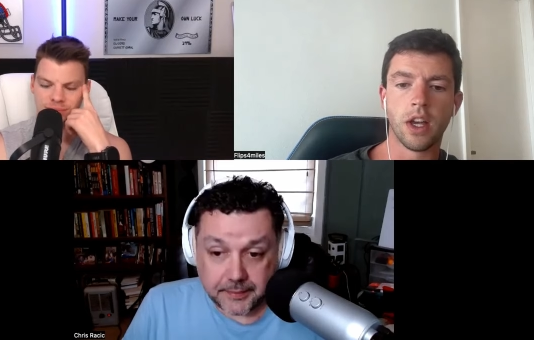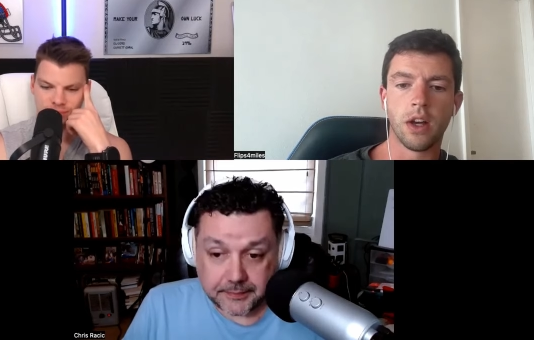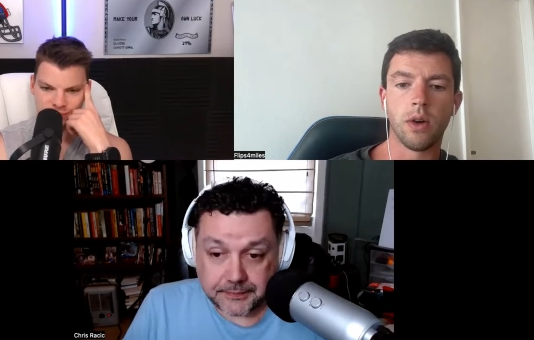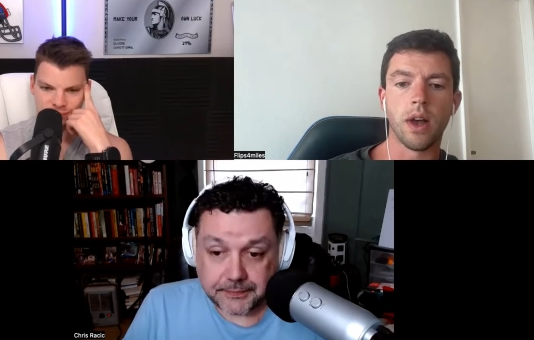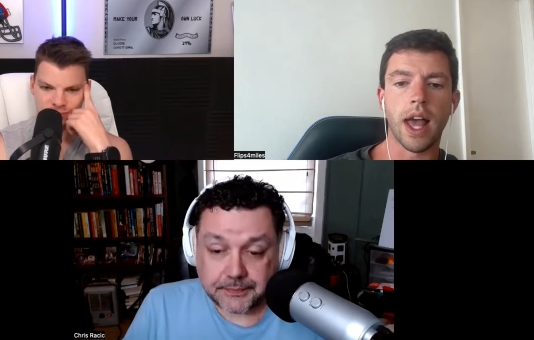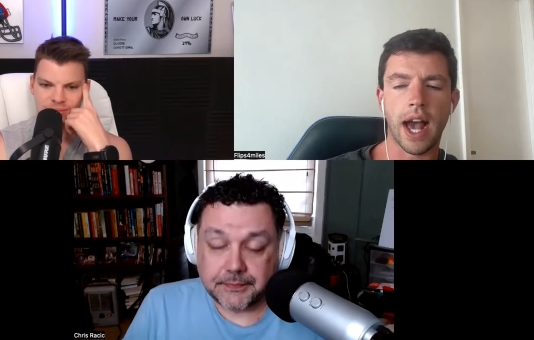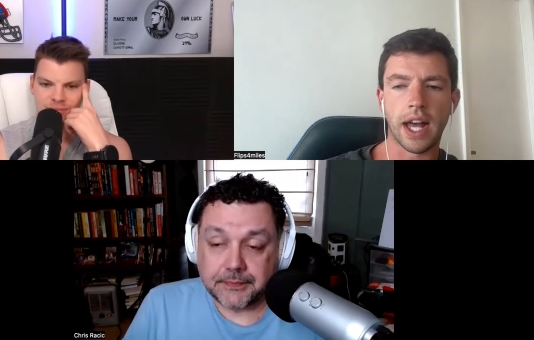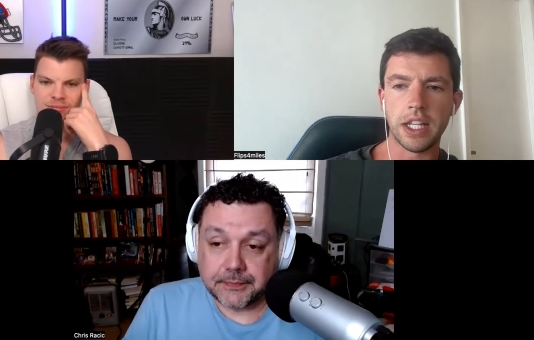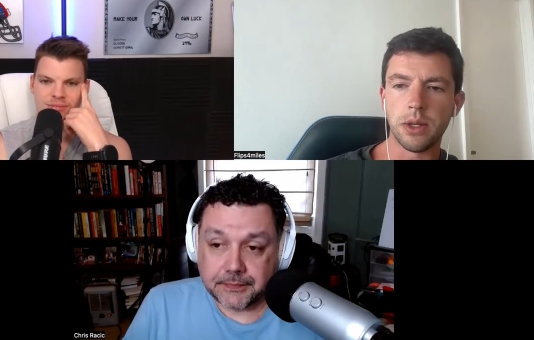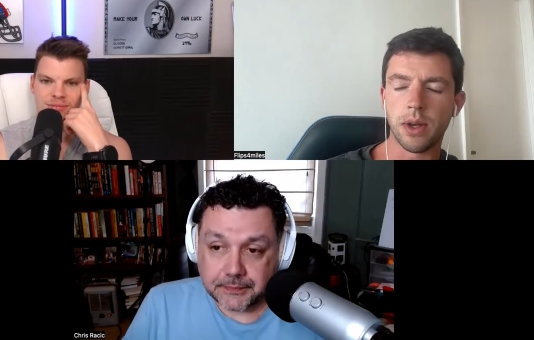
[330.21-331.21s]
Speaker 1: So,
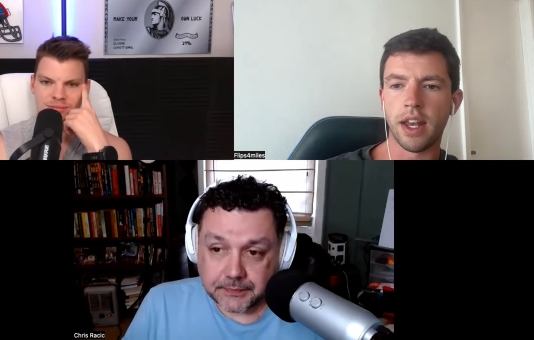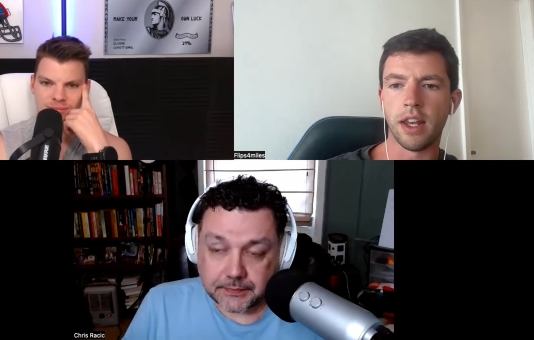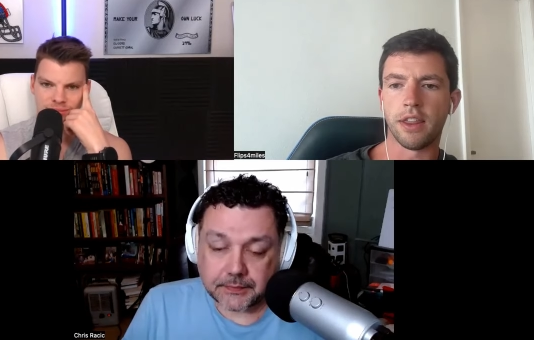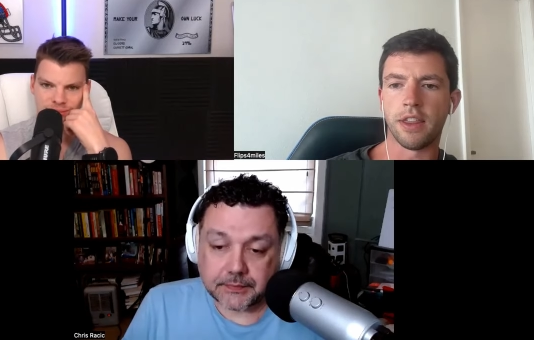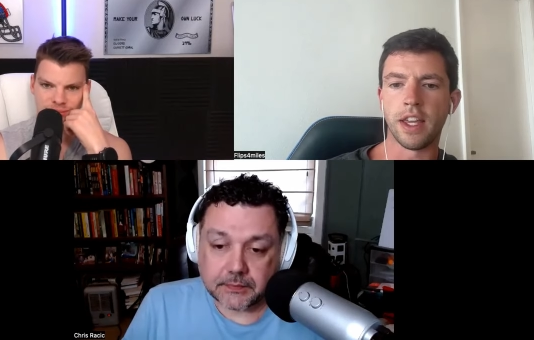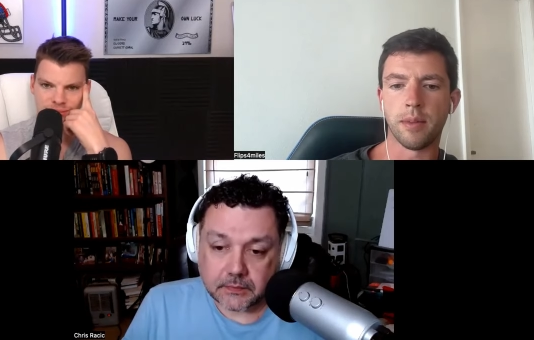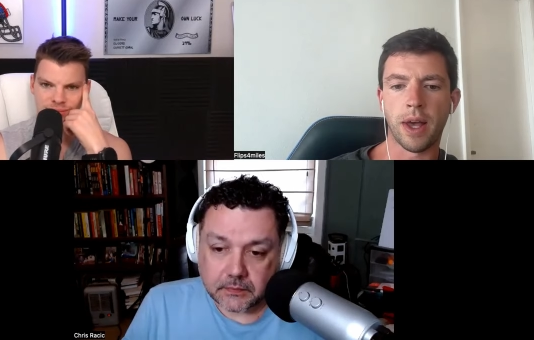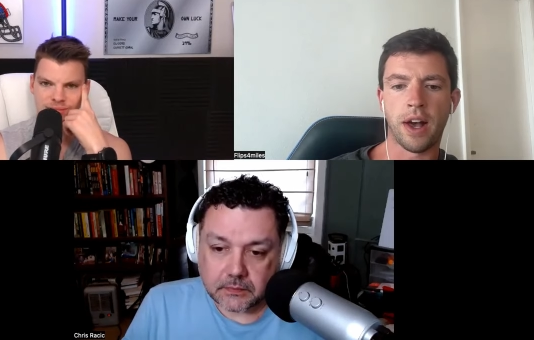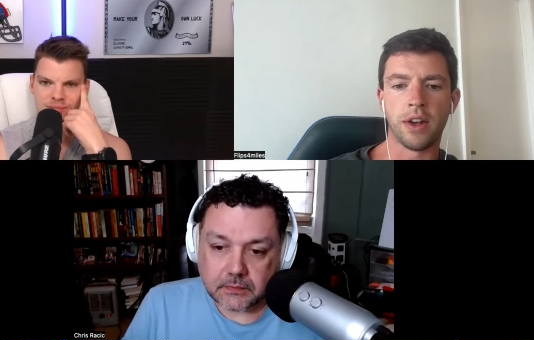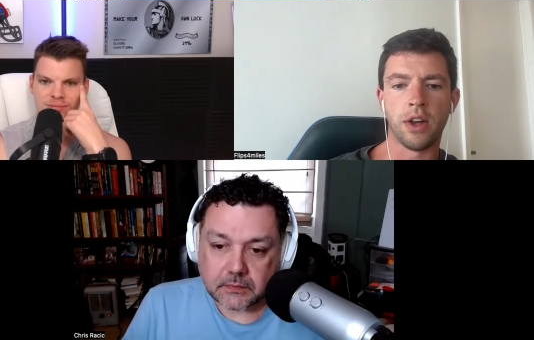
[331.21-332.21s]
how do you kind of think
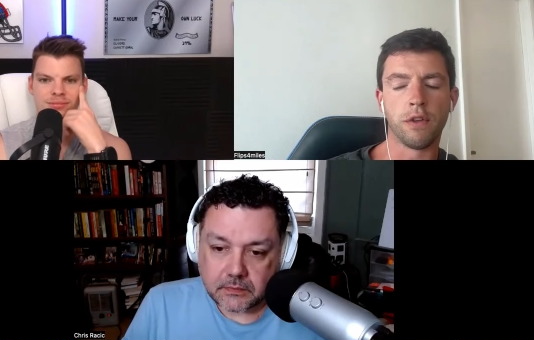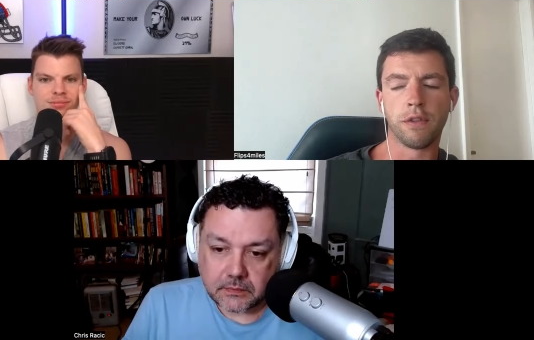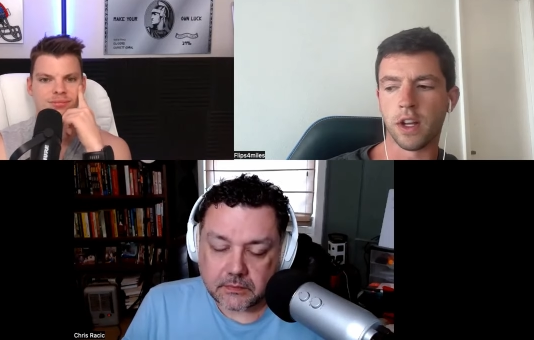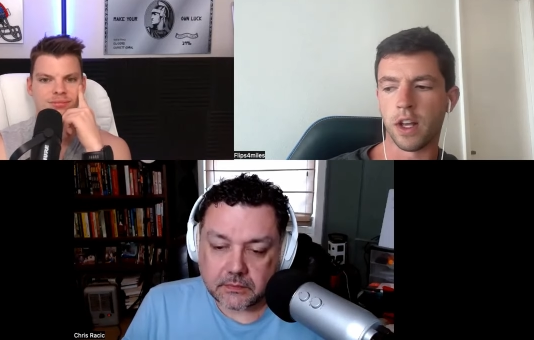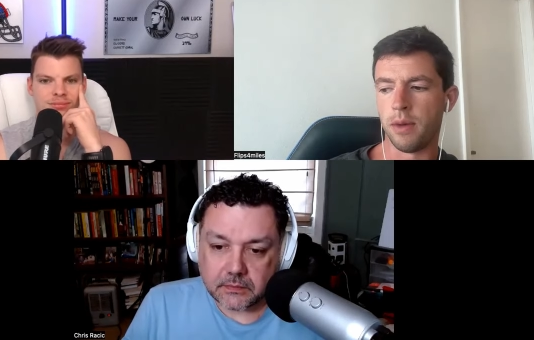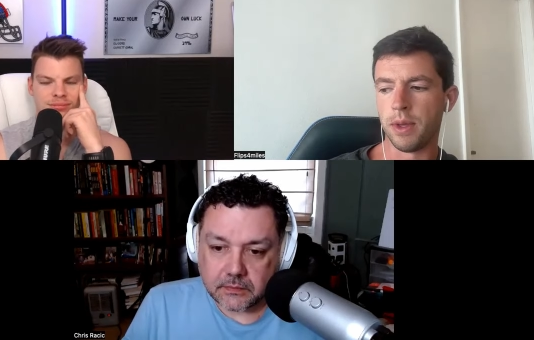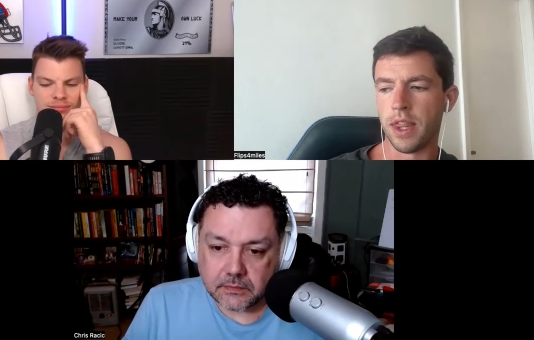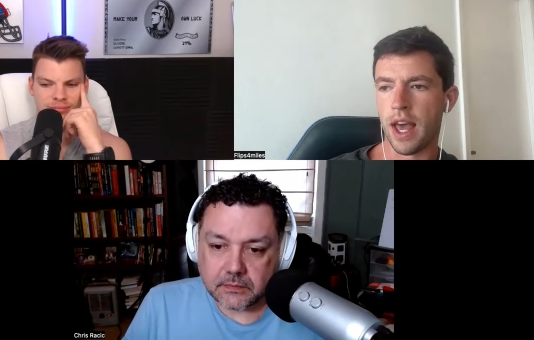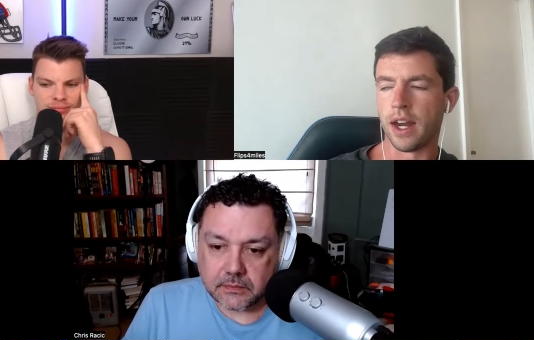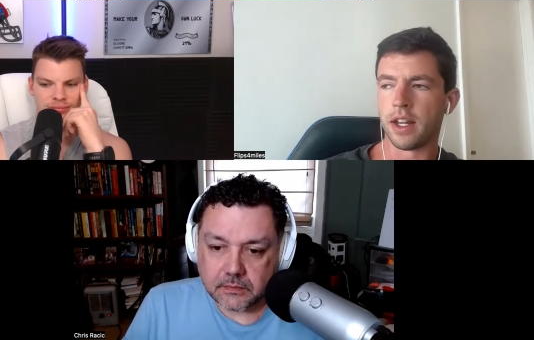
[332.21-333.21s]
about overcoming that?